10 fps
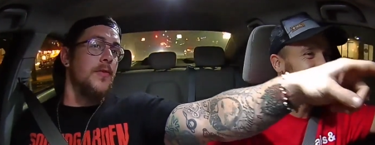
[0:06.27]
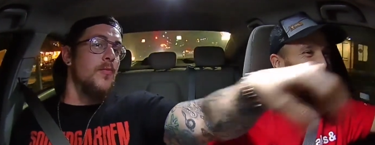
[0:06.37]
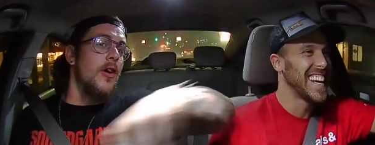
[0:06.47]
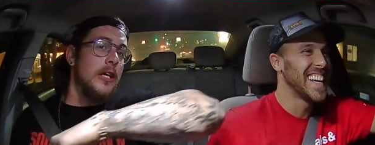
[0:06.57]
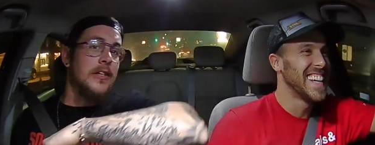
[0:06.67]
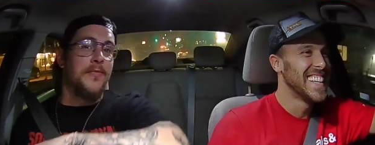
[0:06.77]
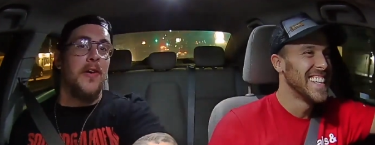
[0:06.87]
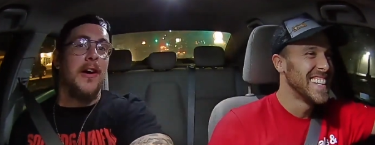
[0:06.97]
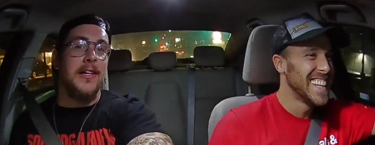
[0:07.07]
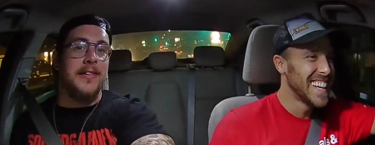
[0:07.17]
Speaker 1: if you wanted to
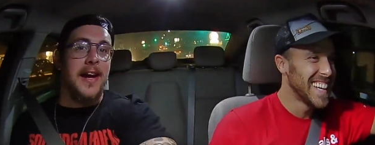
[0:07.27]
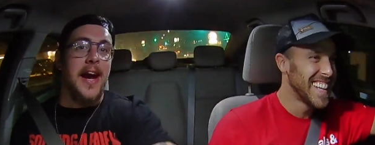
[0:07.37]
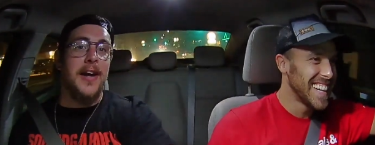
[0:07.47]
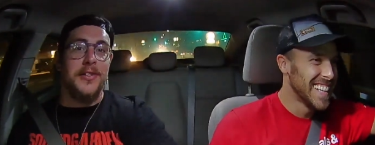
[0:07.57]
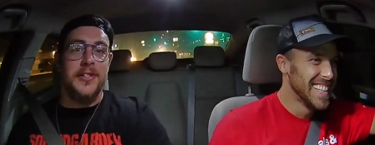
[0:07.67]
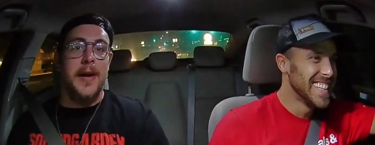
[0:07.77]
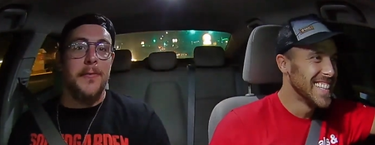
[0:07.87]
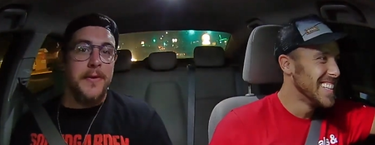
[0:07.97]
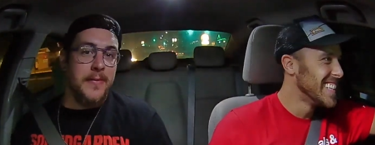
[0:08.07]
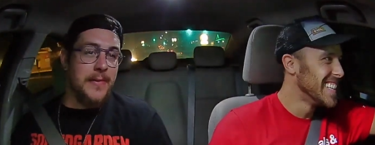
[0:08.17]
fucking dare
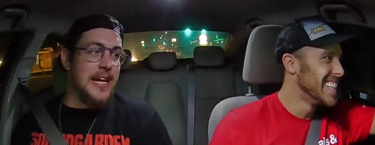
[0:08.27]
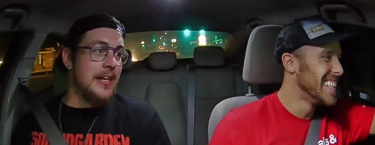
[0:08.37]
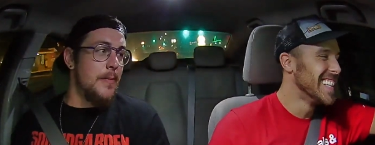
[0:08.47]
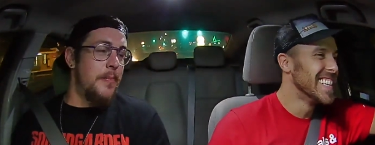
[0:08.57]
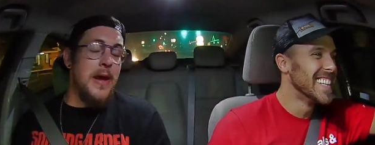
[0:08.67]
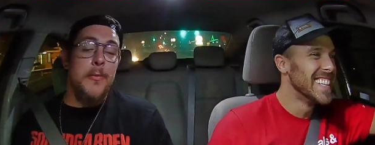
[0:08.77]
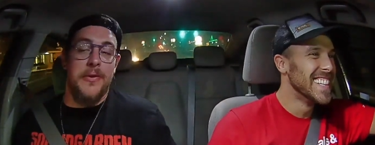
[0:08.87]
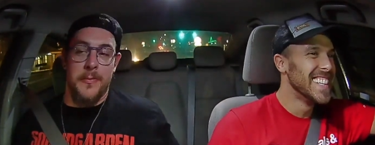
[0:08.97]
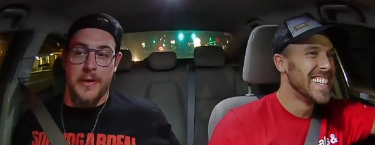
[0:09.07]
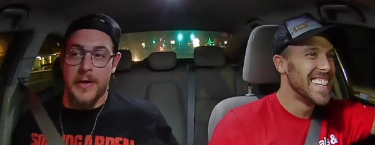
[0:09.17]
step with him into the pit
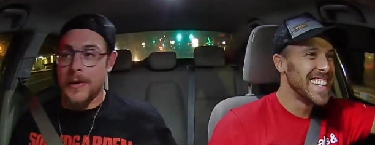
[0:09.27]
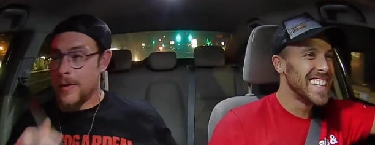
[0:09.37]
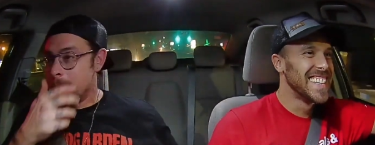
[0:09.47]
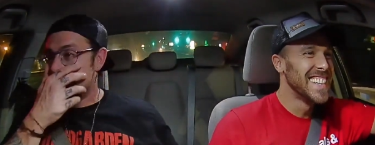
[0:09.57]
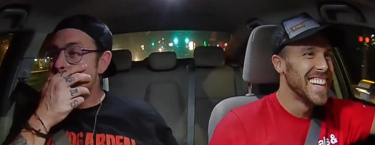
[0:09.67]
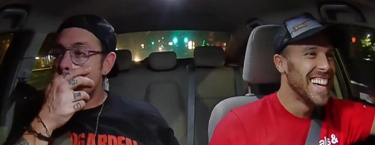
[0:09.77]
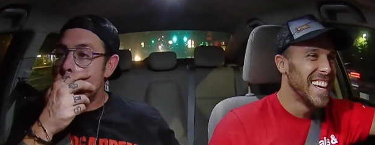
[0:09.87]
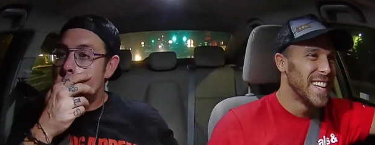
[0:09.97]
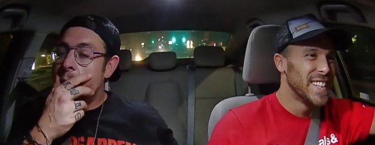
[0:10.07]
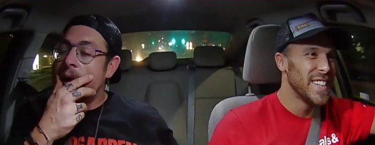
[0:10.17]
with me.
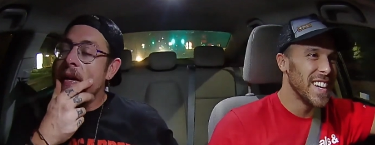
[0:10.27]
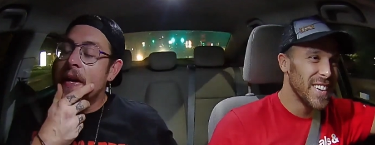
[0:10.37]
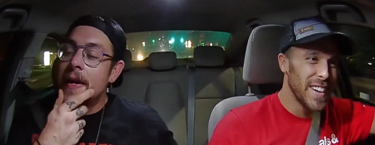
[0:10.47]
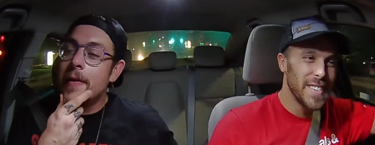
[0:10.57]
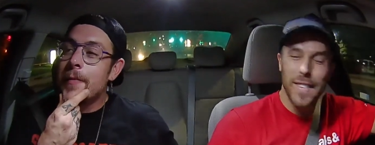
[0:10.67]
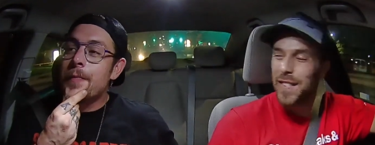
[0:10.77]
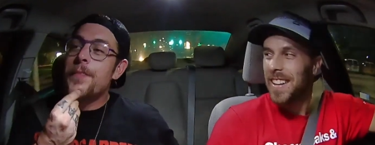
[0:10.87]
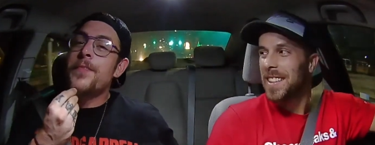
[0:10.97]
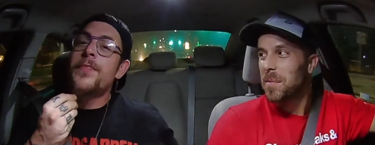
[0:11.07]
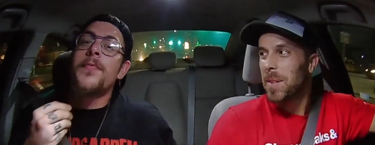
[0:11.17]
But, you ever have a
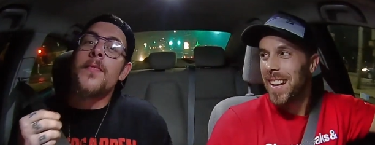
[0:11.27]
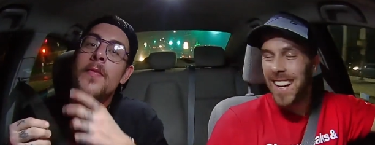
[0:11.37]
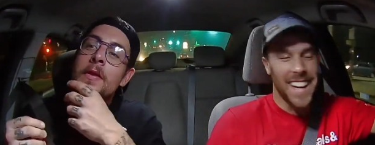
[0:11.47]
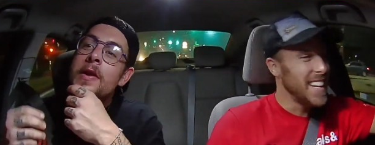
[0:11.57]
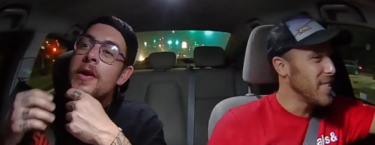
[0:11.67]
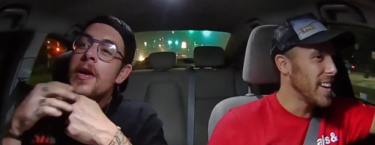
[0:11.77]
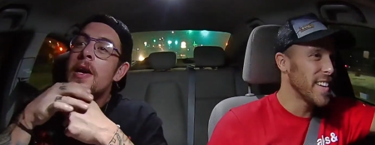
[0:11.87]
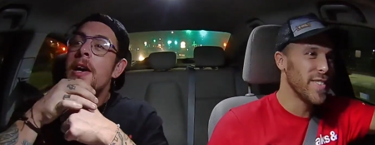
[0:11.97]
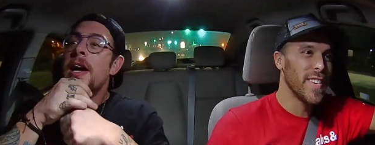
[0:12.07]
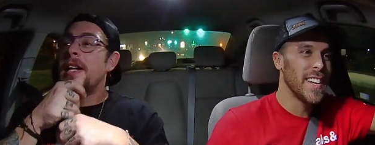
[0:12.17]
fight in the pit? I never
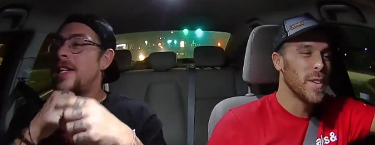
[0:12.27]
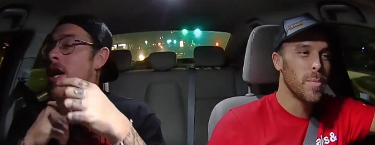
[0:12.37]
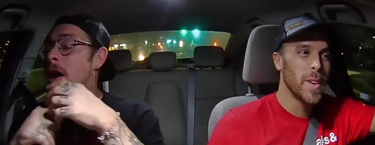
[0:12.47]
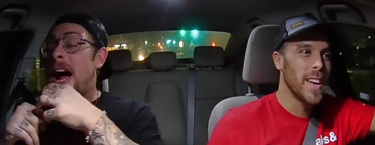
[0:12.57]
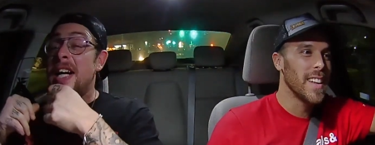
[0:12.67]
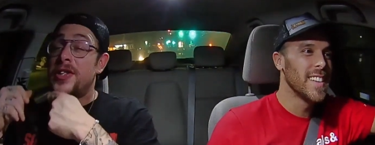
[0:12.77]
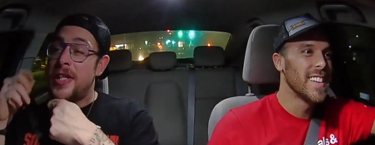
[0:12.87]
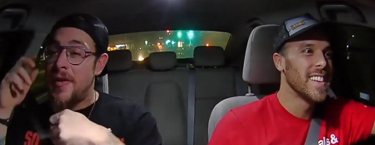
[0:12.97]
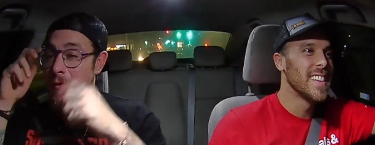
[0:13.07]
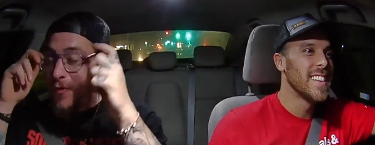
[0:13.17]
had a fight. you know, pit. I
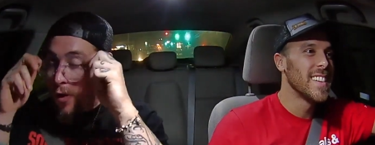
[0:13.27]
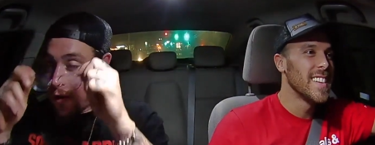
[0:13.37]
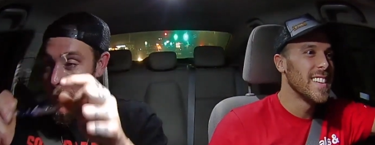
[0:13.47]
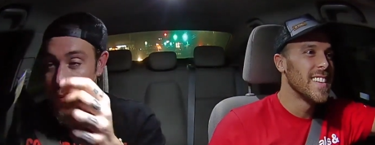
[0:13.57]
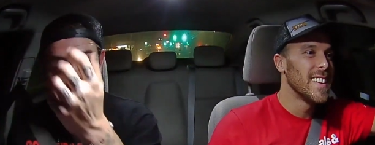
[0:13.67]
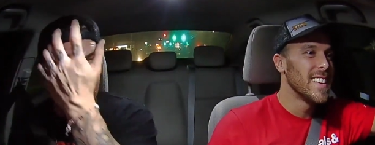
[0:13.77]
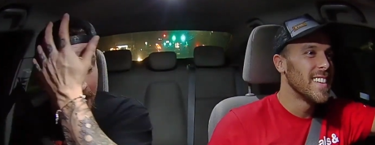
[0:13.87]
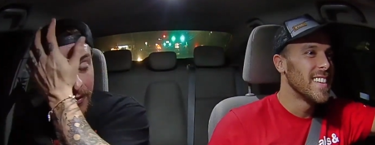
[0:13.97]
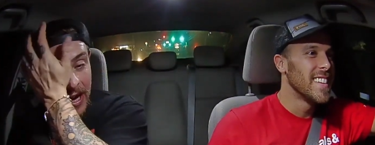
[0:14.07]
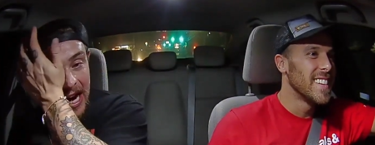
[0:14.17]
actually never fought in the pit.
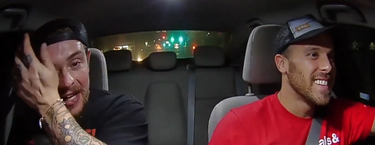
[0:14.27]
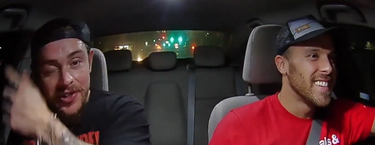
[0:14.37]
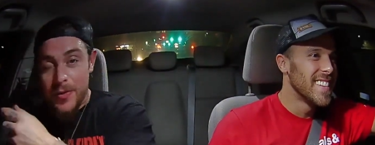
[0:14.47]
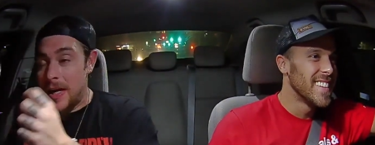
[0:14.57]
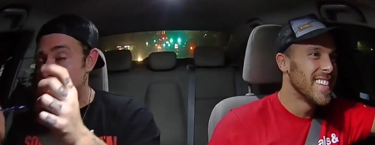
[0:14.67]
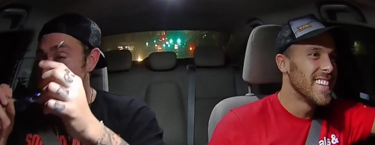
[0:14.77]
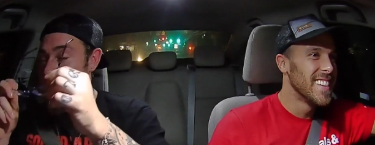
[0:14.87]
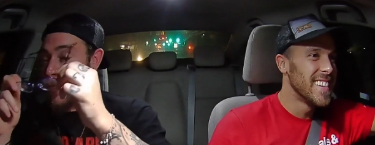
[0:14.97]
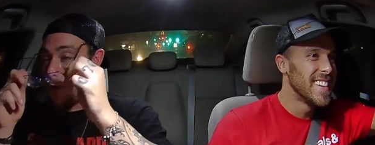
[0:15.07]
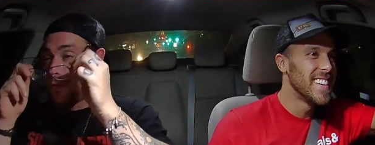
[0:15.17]
I never had to. I
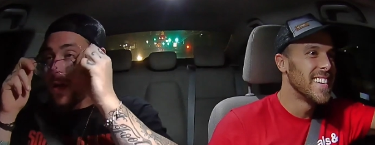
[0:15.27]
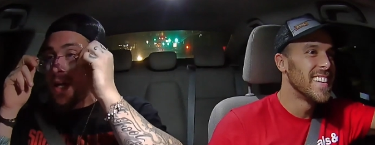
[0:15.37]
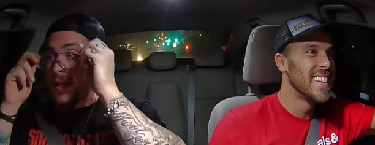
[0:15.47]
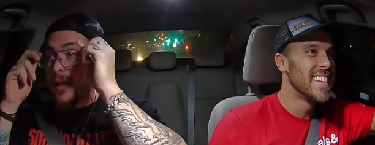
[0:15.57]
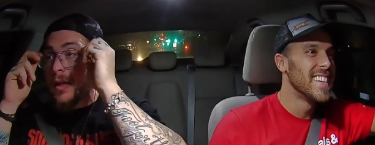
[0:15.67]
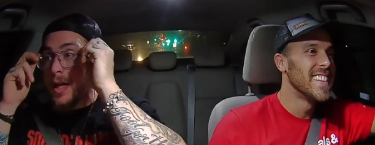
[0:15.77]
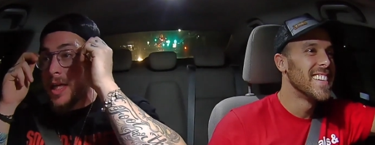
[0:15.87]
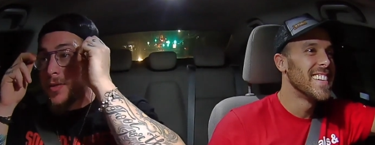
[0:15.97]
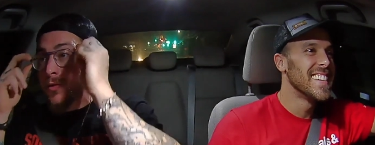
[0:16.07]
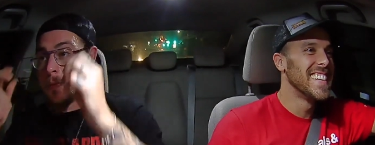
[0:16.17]
usually fought right in the
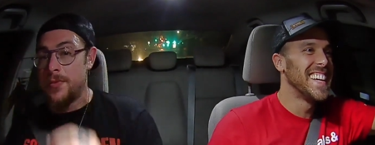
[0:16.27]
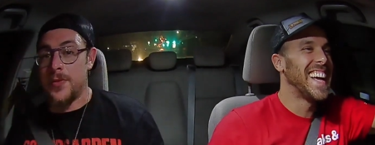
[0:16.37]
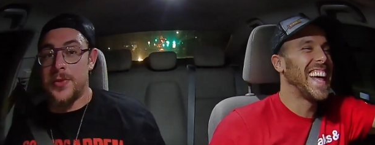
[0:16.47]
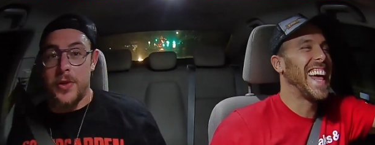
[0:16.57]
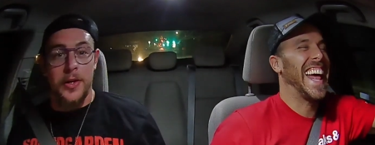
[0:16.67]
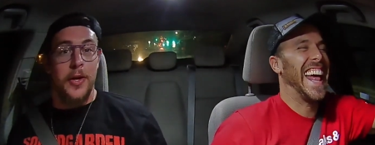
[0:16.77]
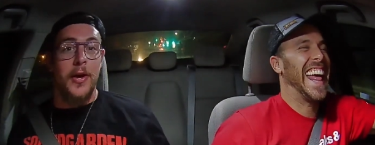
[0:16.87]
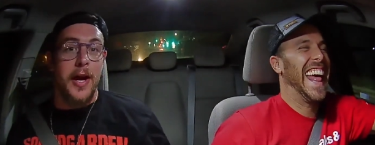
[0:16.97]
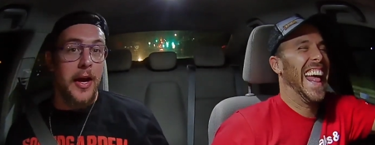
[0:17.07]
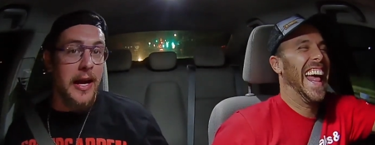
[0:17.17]
classroom if I was going to
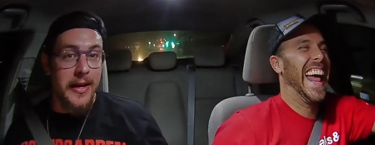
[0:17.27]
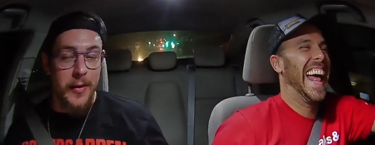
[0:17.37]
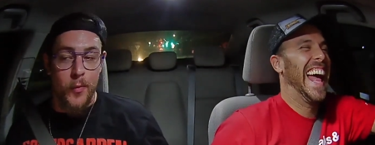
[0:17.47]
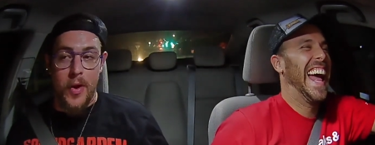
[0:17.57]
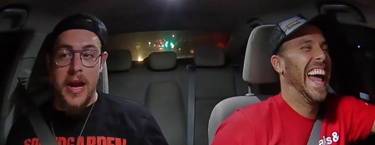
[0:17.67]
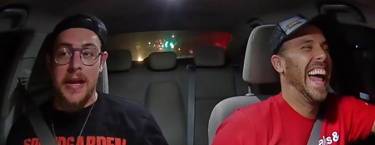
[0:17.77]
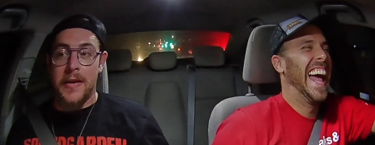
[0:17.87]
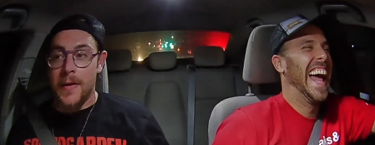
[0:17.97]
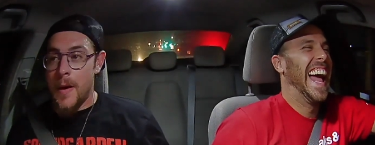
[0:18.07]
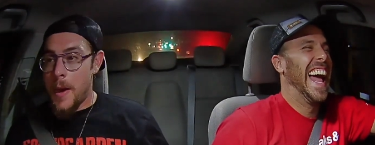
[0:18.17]
go down. I didn't wait.